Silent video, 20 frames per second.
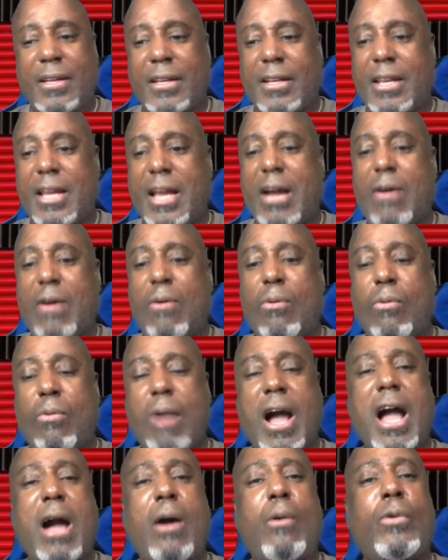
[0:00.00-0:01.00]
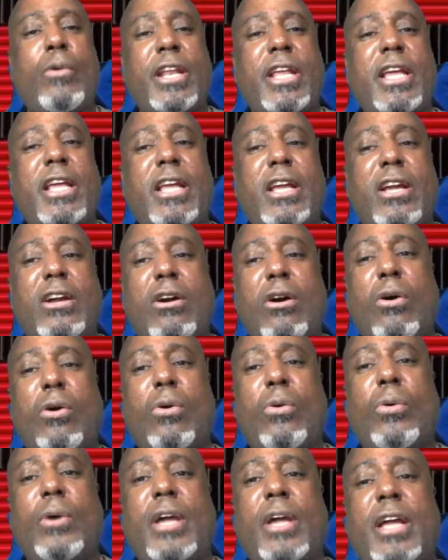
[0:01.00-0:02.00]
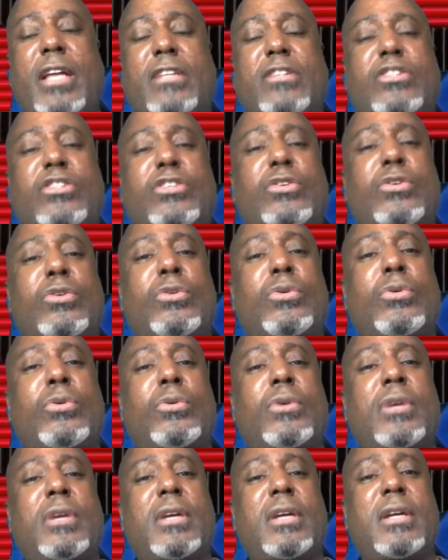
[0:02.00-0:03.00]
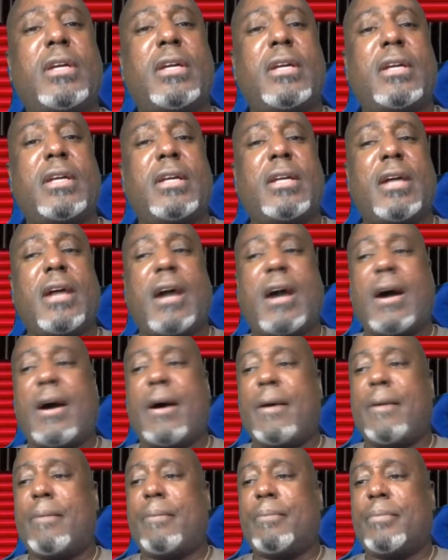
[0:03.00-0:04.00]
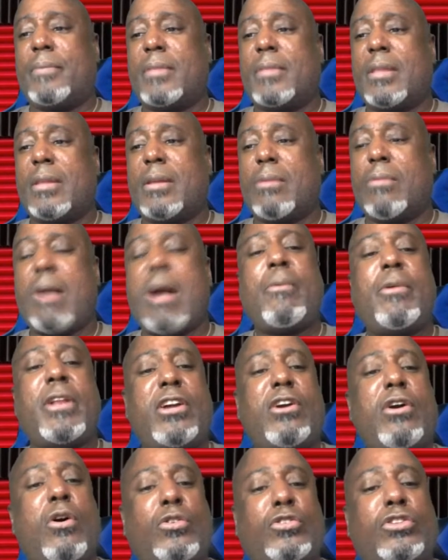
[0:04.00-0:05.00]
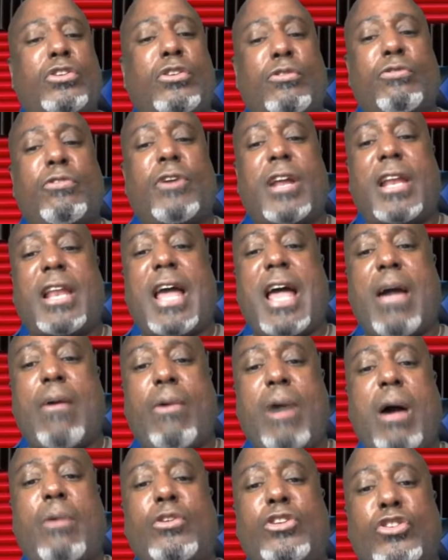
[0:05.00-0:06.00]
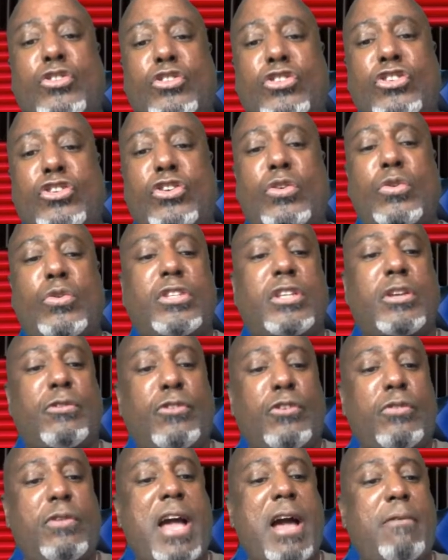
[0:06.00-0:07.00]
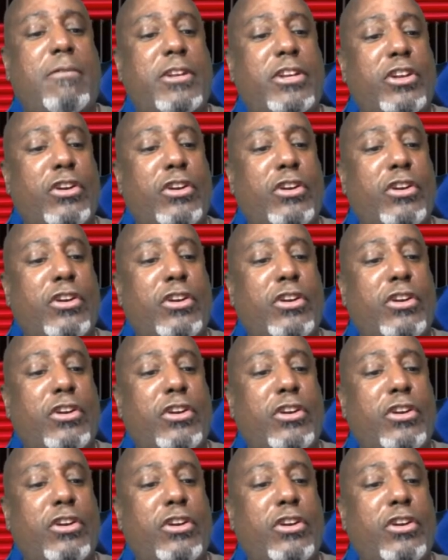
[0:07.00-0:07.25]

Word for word: Now, why would he go to the front line? Why would you choose, if you have a